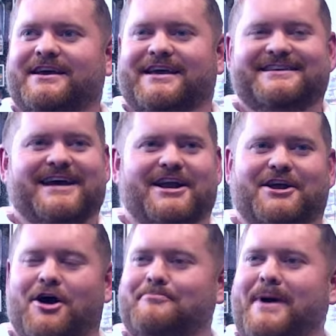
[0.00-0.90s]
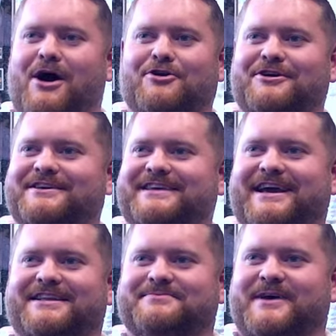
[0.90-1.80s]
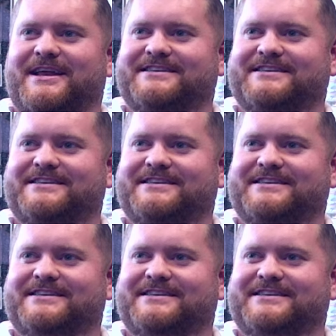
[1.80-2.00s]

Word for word: He's got gunpowder in his hands, man.